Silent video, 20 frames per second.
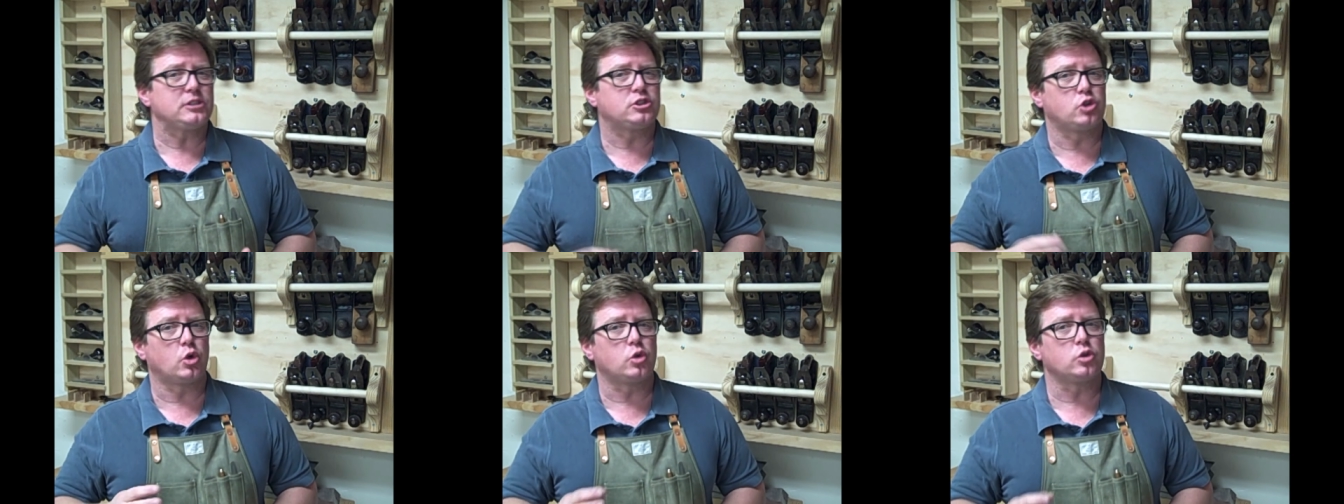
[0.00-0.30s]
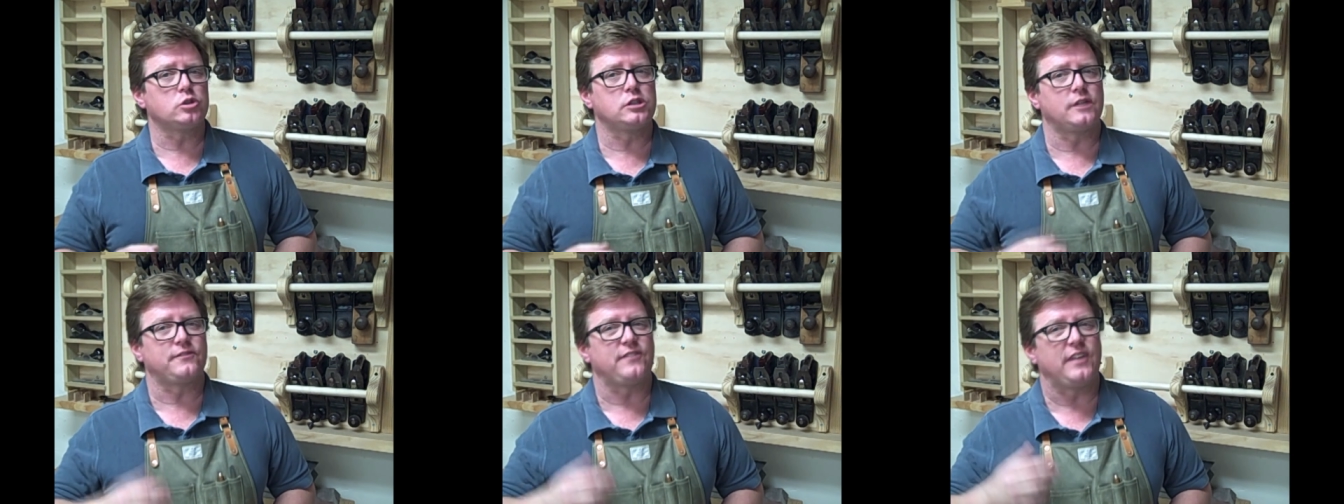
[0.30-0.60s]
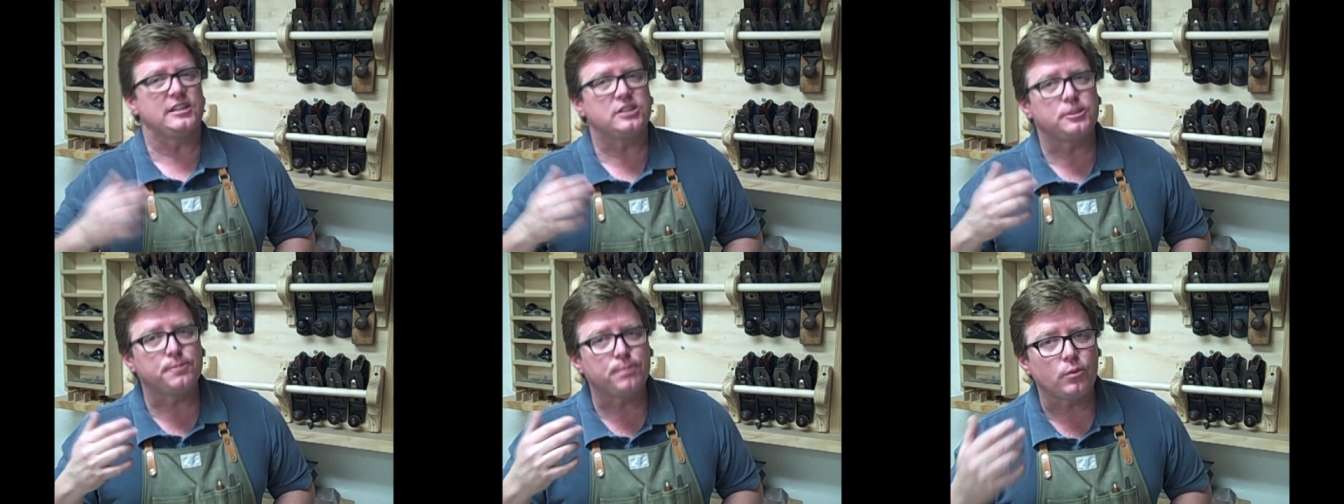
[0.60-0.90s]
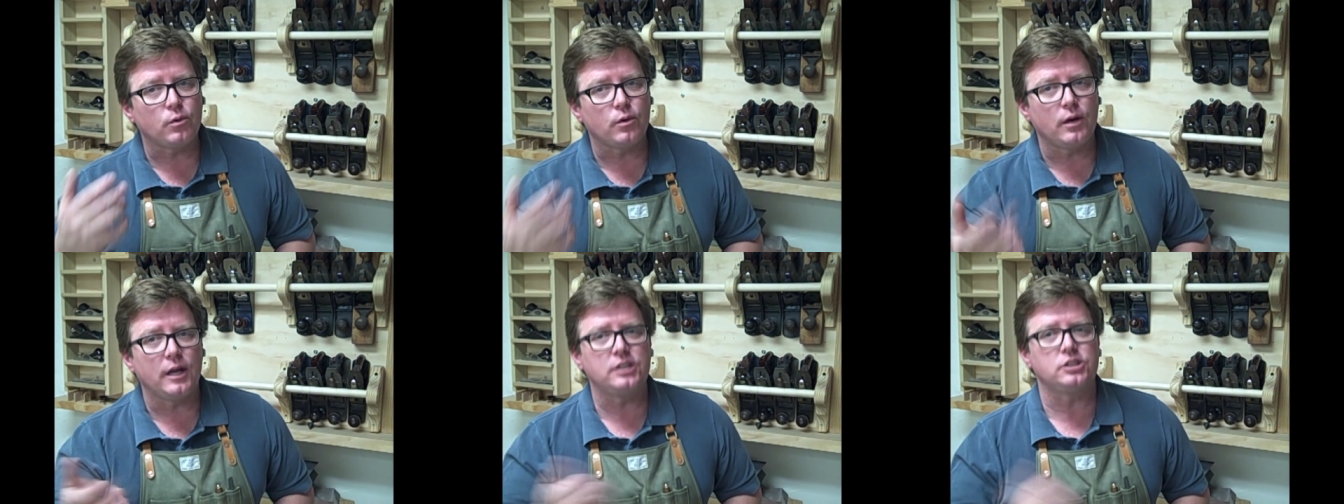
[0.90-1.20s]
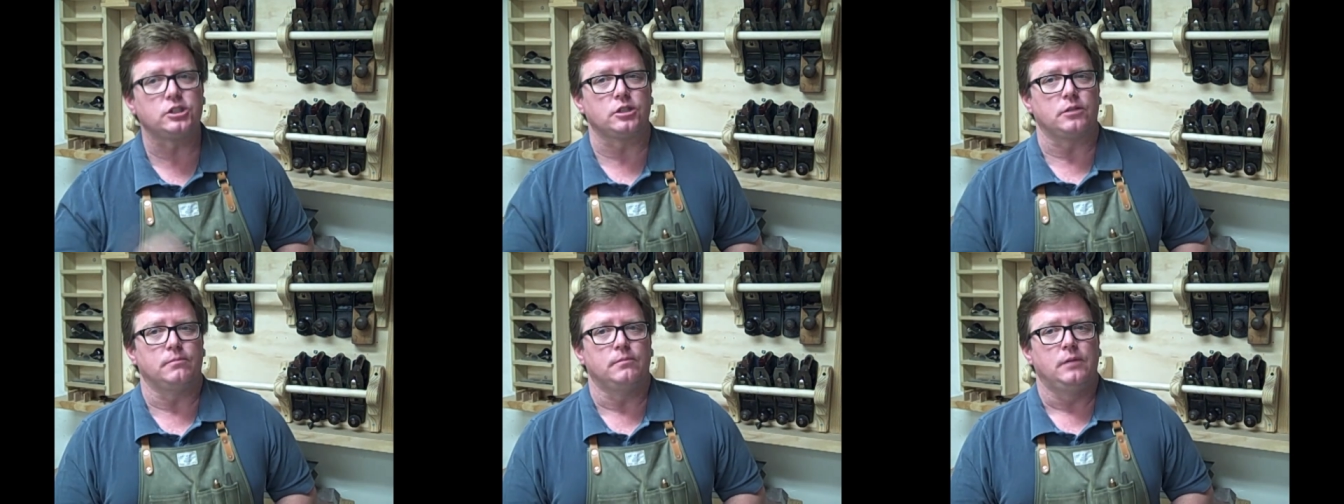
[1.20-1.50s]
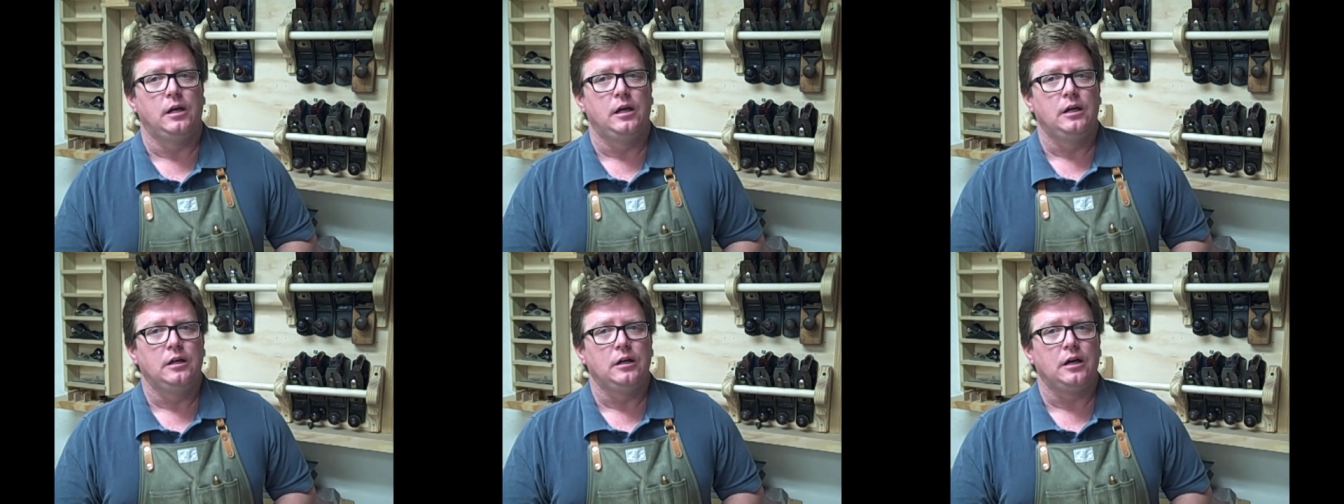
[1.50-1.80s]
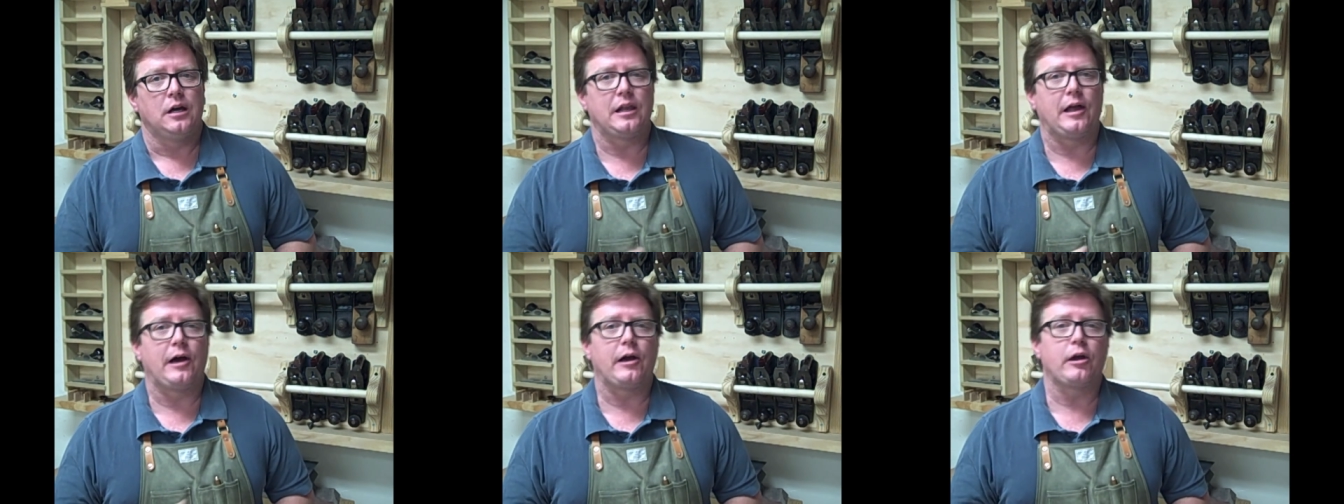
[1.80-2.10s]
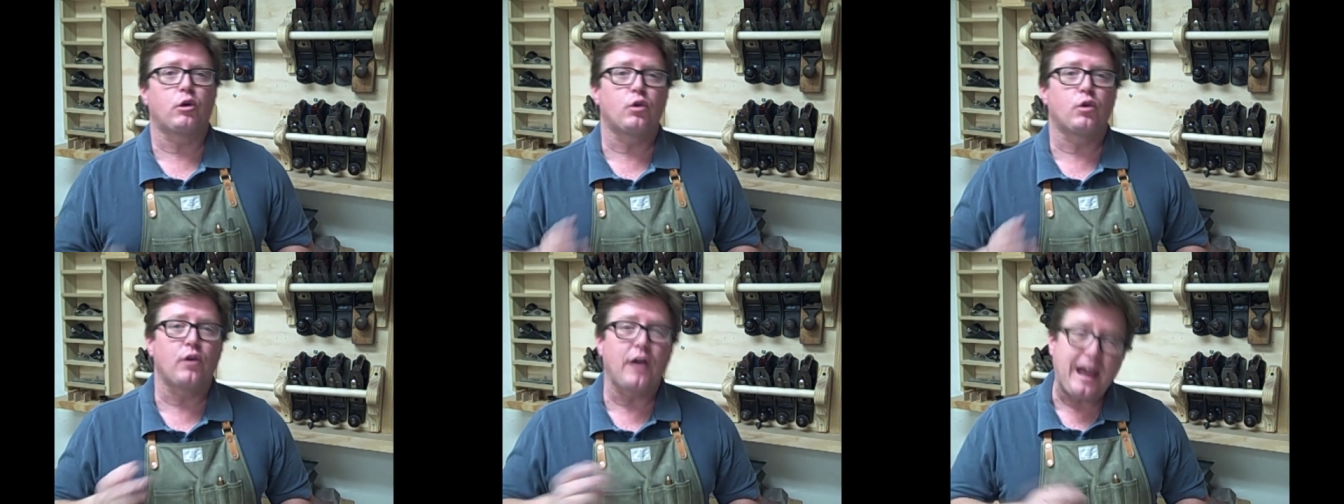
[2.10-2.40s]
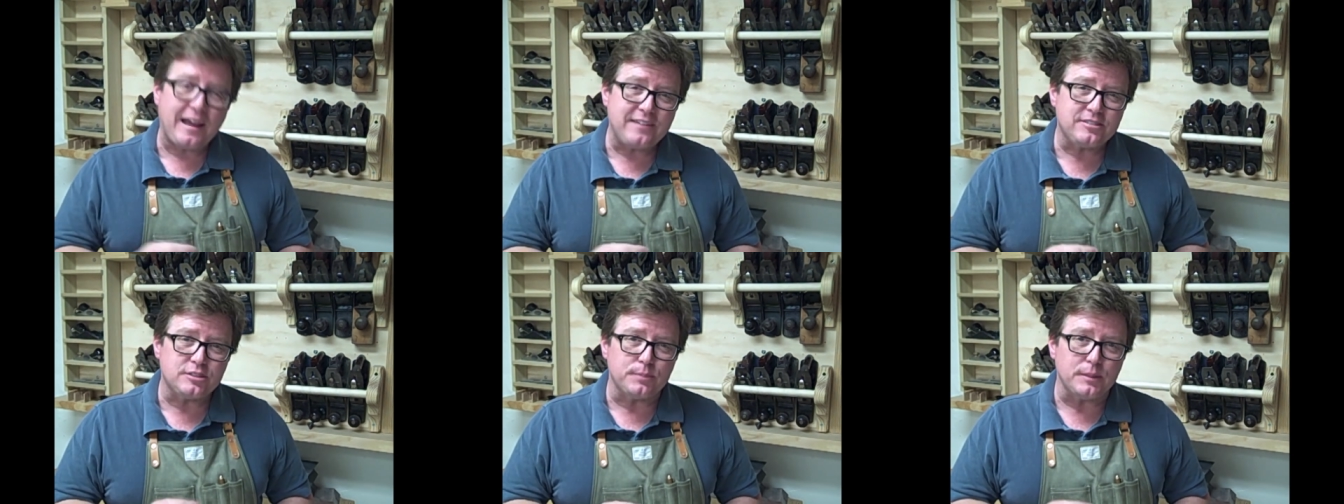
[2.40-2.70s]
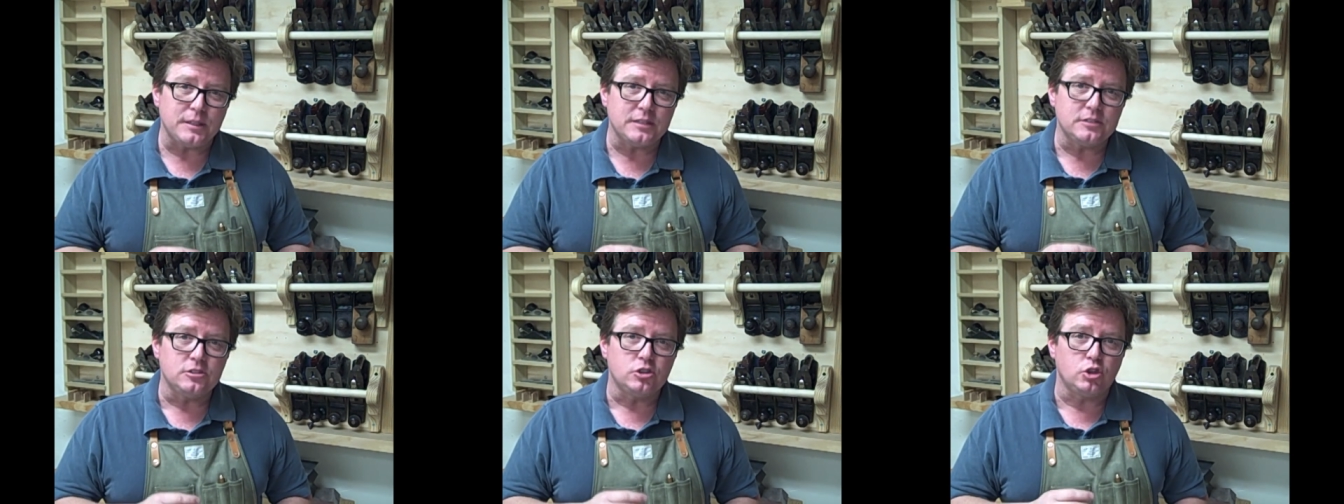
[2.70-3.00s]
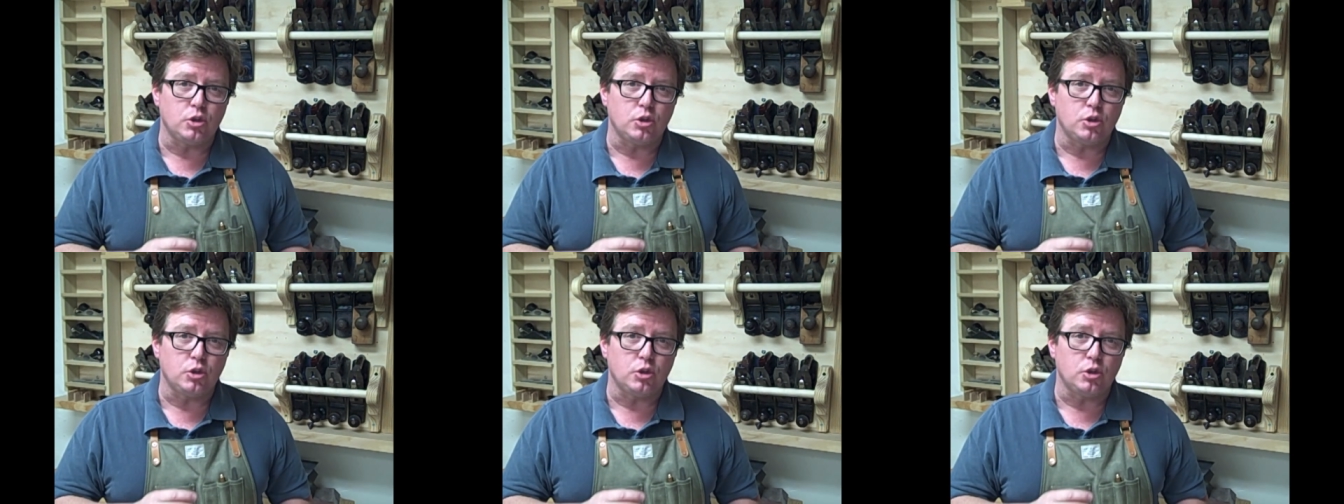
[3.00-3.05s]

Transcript: a source of inspiration, allowing craftsmen